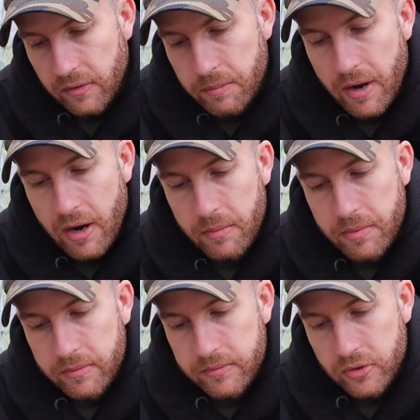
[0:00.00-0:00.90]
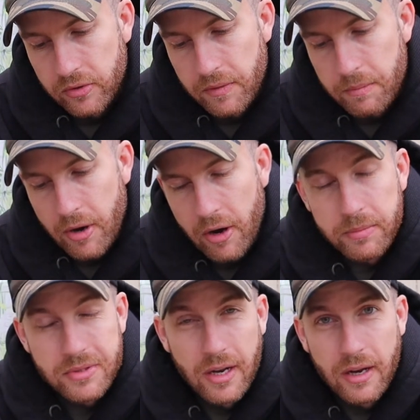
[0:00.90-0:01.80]
barb
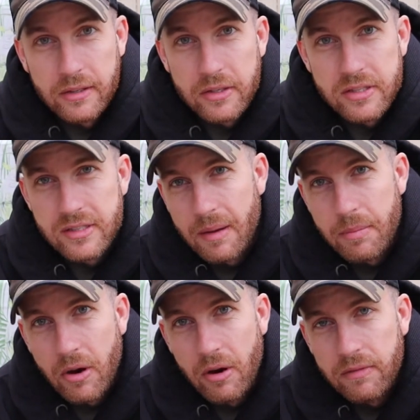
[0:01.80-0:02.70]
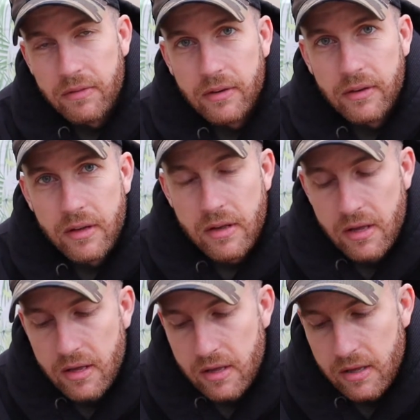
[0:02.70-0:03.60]
side can snap off and
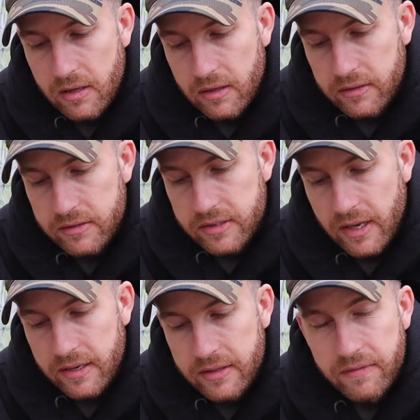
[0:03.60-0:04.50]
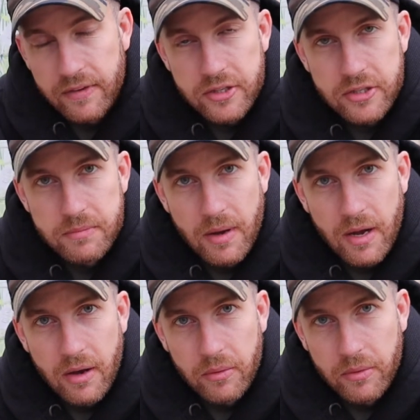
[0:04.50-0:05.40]
stay in the fish's
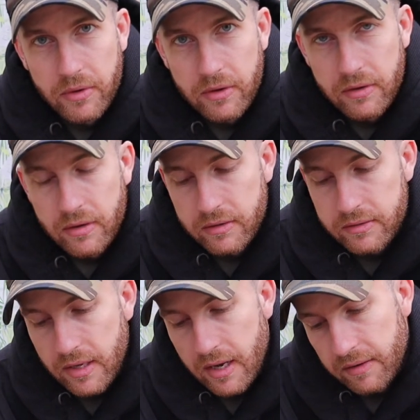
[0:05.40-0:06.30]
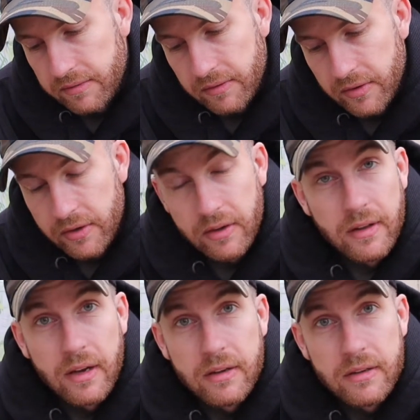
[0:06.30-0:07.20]
mouth, and I've never heard of that.